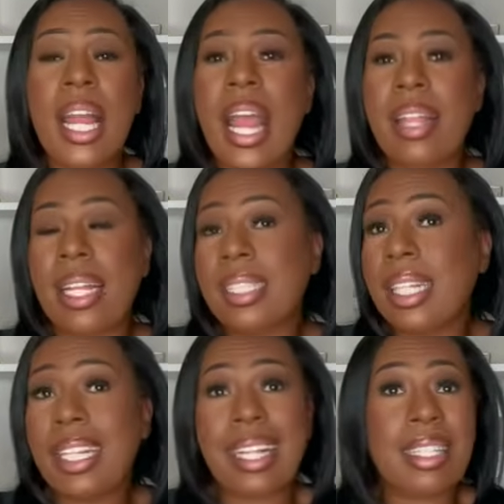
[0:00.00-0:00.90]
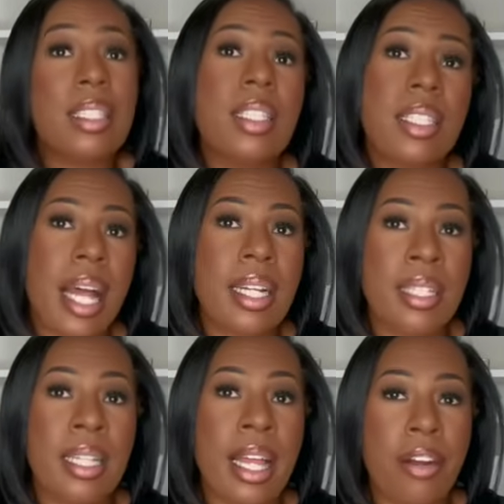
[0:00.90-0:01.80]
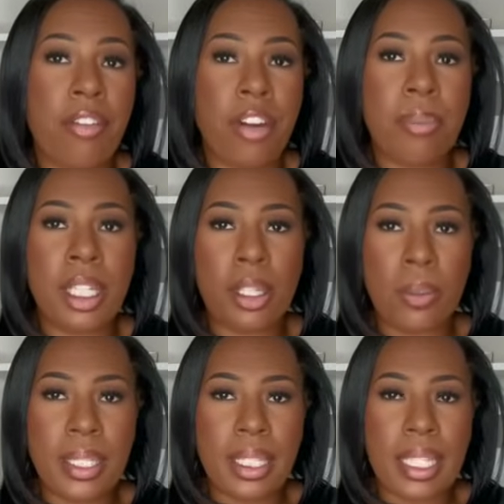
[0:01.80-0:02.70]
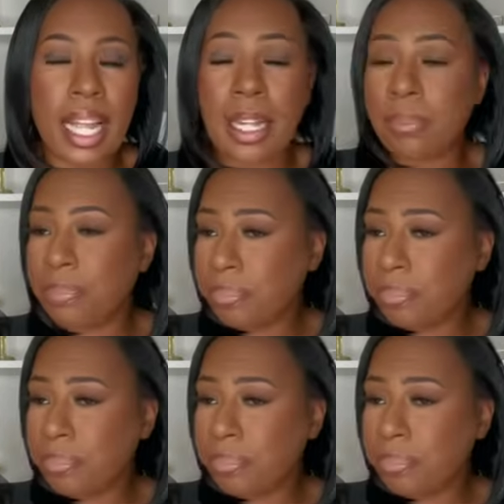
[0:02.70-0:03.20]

And they said, like, this is not a letter from the U S D A